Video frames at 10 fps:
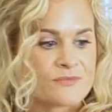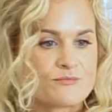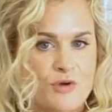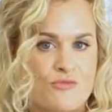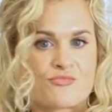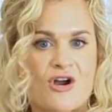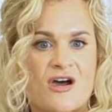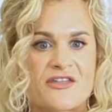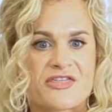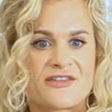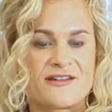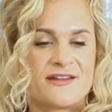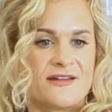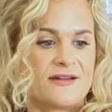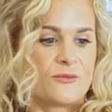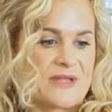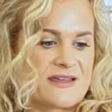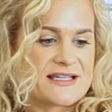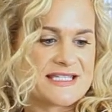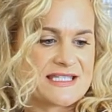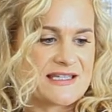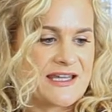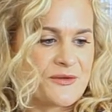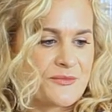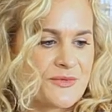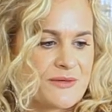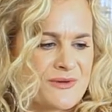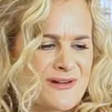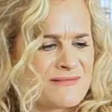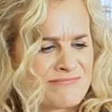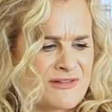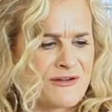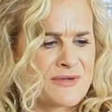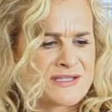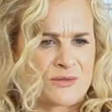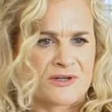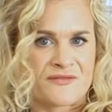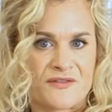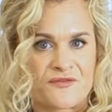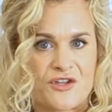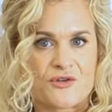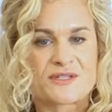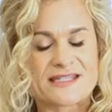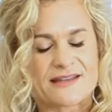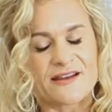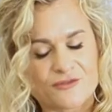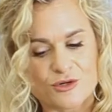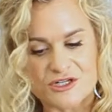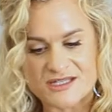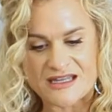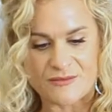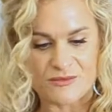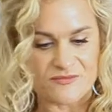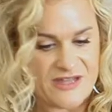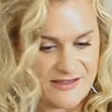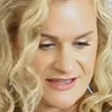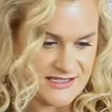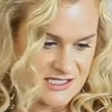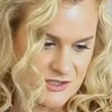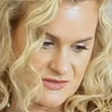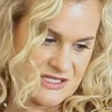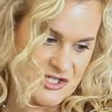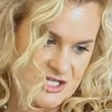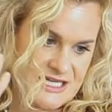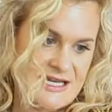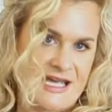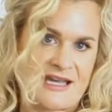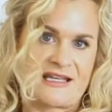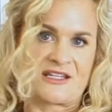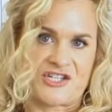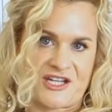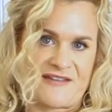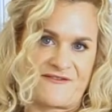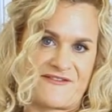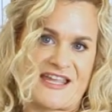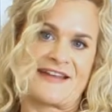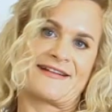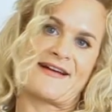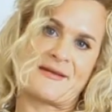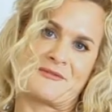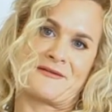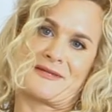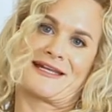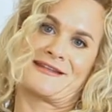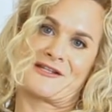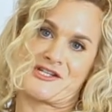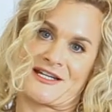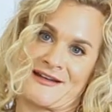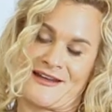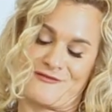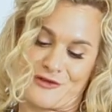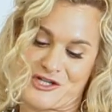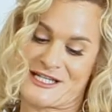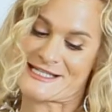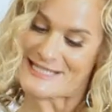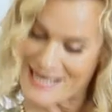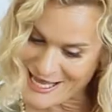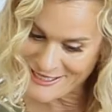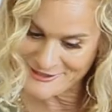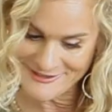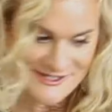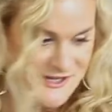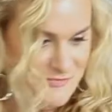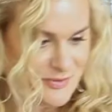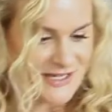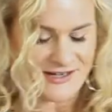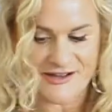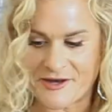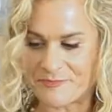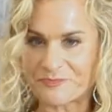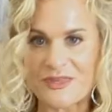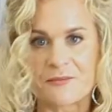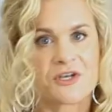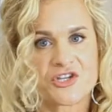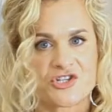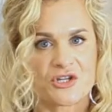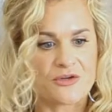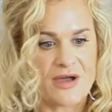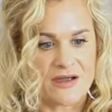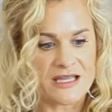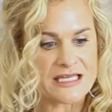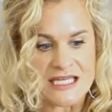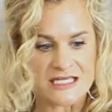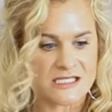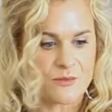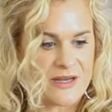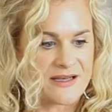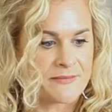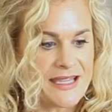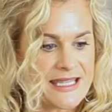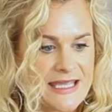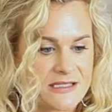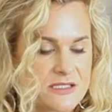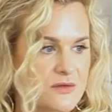bone broth with us, and we were always sort of confused. Of course, they like to use the chicken head and the chicken feet. I'm not making the chicken head version today, but I'm going to show you an easy way to make it so